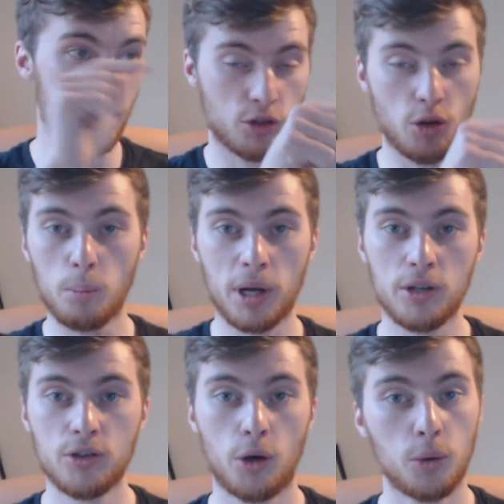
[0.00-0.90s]
the stop
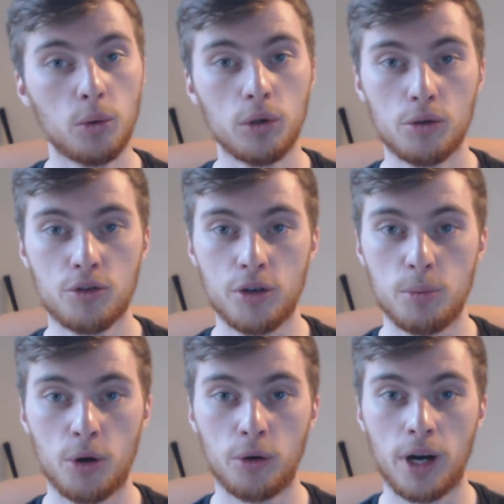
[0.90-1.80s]
buttons on all those 3
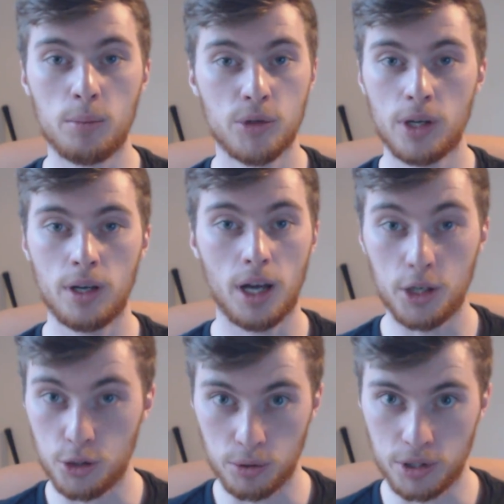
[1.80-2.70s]
programs
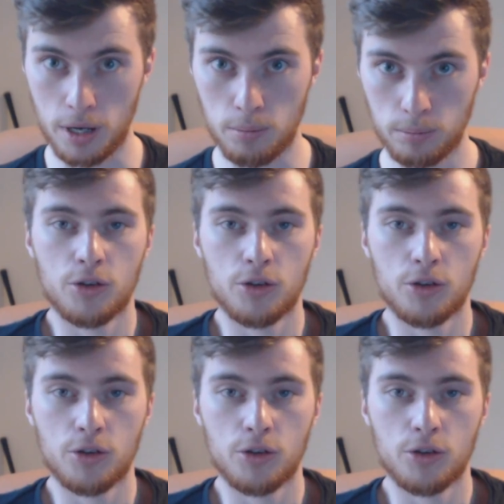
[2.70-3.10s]
and you are done.